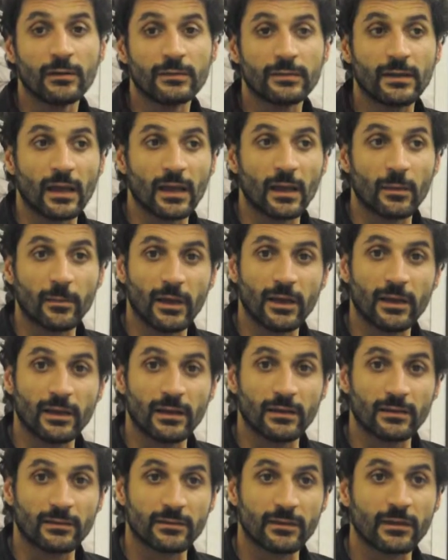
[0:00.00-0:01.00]

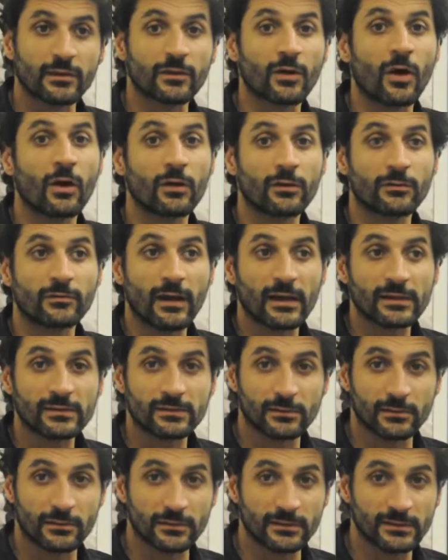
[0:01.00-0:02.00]
diabetes and
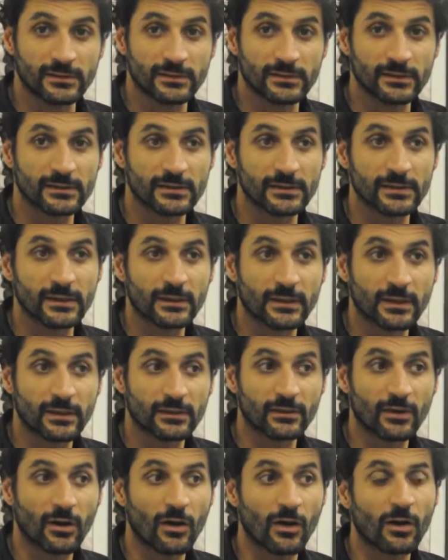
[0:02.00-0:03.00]
cardiovascular disease in
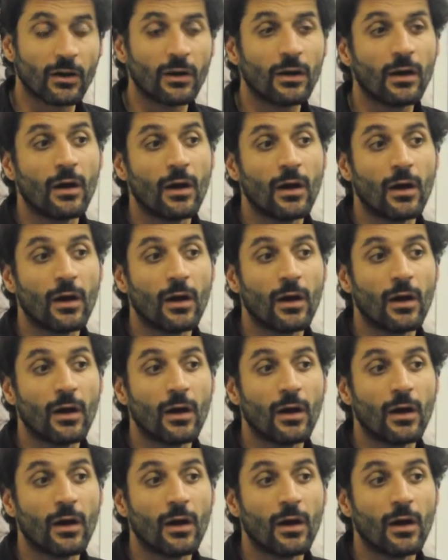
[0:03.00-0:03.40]
Qatar